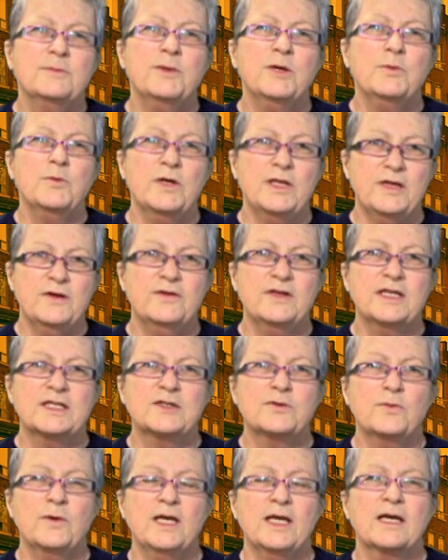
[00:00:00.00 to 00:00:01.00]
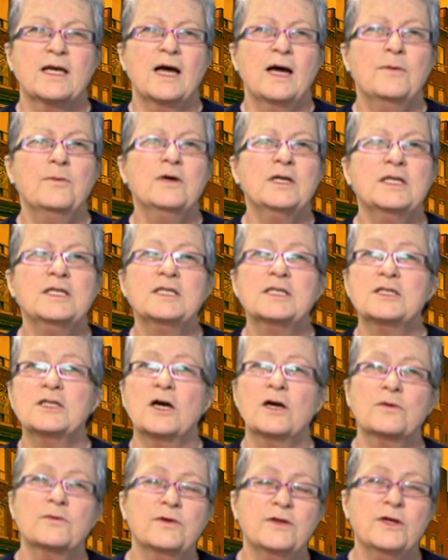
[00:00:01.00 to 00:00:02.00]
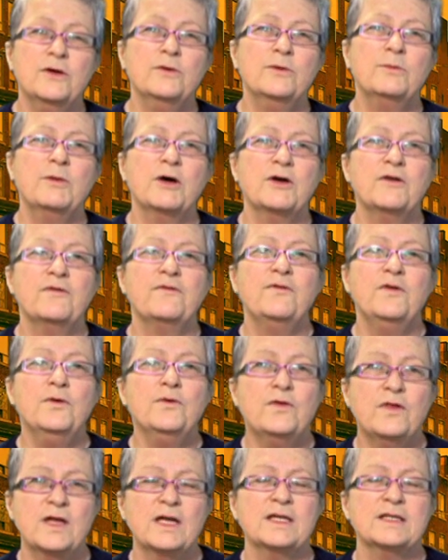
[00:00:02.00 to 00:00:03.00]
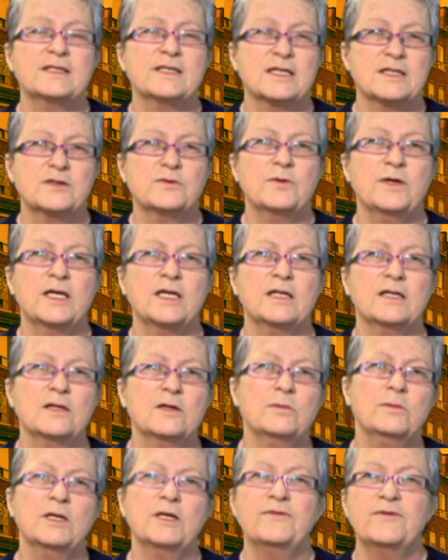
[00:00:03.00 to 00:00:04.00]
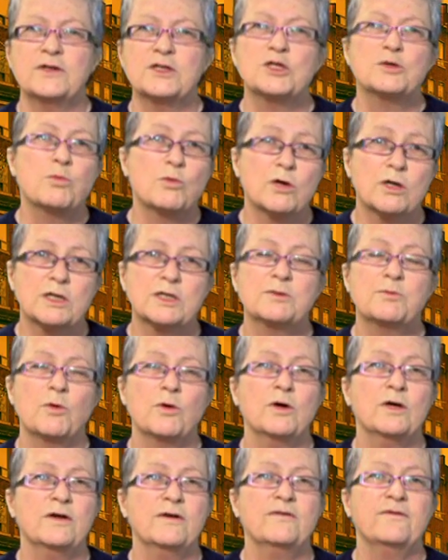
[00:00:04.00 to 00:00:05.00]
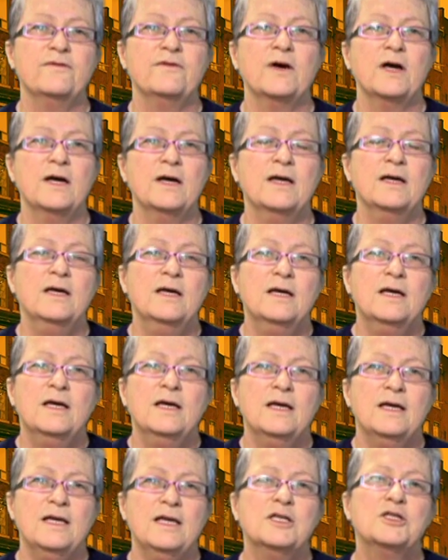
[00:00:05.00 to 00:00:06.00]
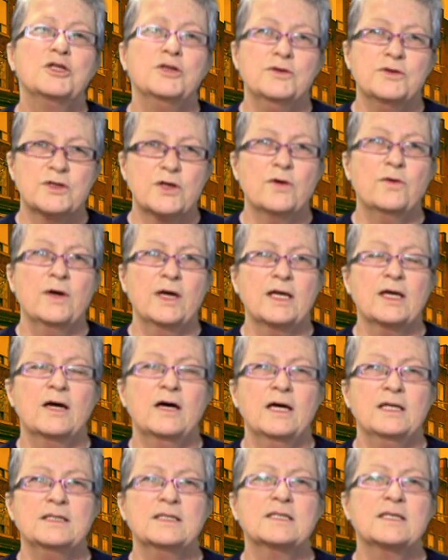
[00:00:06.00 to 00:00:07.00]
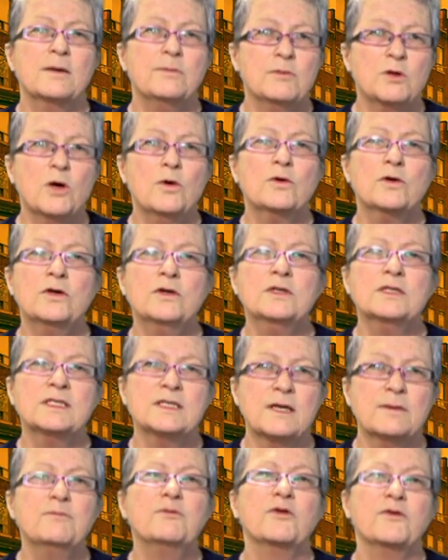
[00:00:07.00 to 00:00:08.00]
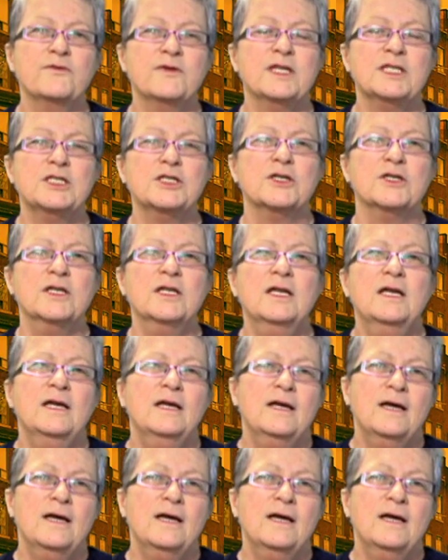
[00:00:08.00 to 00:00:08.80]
to be with you this week. I wanted to talk with you about a few things this week, a little bit of a smorgasbord of uh, issues going on, some local, some provincial.